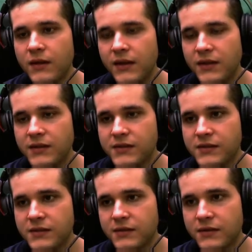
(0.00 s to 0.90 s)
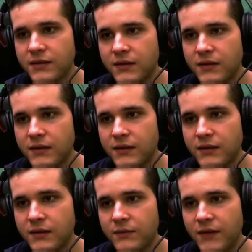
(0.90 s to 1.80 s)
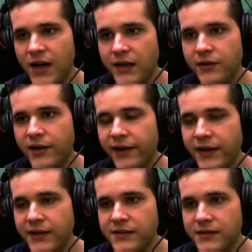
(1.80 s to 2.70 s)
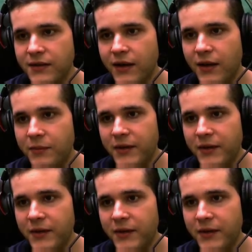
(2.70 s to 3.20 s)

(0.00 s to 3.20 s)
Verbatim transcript: this value arrays okay